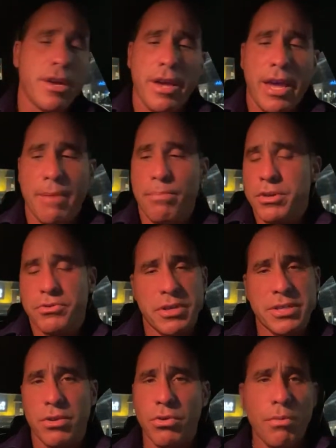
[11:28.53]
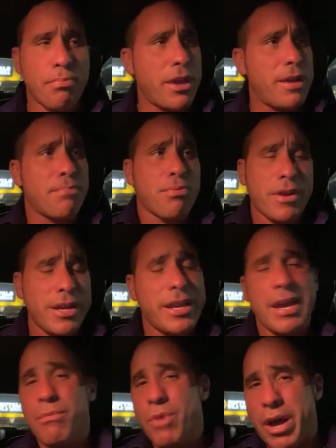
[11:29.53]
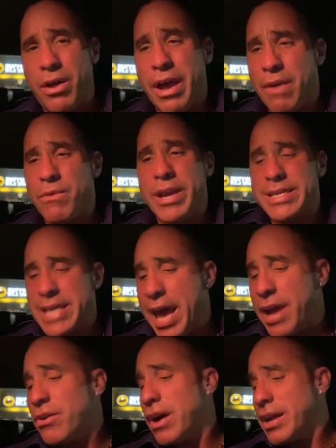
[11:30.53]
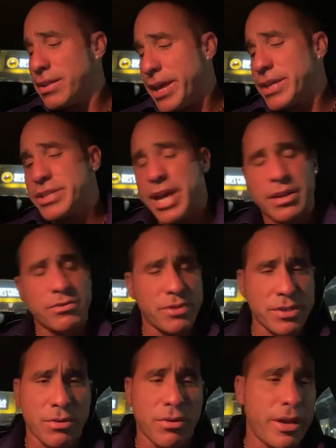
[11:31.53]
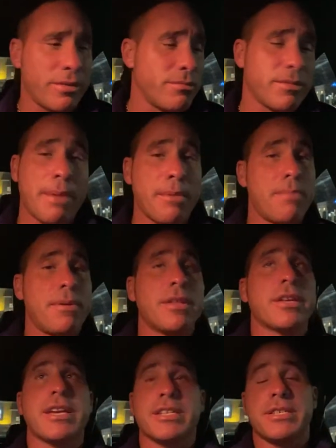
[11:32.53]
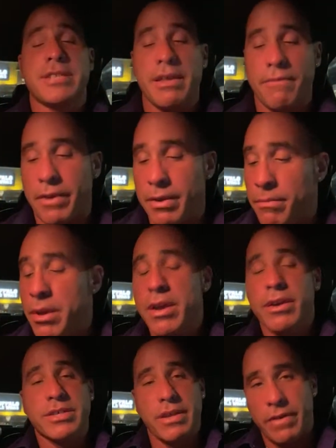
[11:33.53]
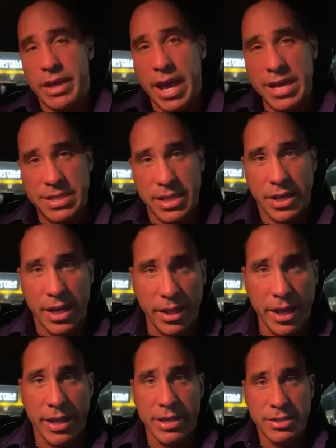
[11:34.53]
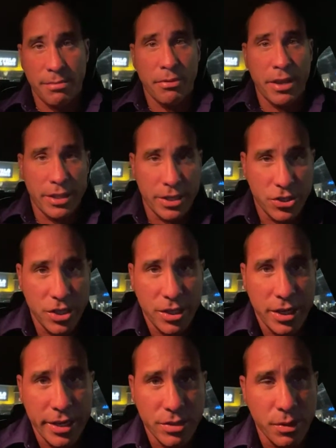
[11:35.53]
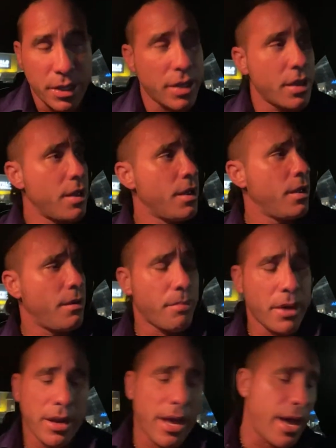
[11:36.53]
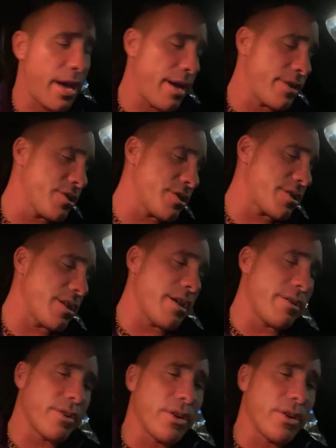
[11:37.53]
and put Driscoll, who played pretty damn well at right tackle. I like Jack Driscoll, and that might be the kiss of death for him because every guy I say that I like ends up playing like shit the next week. But I just, I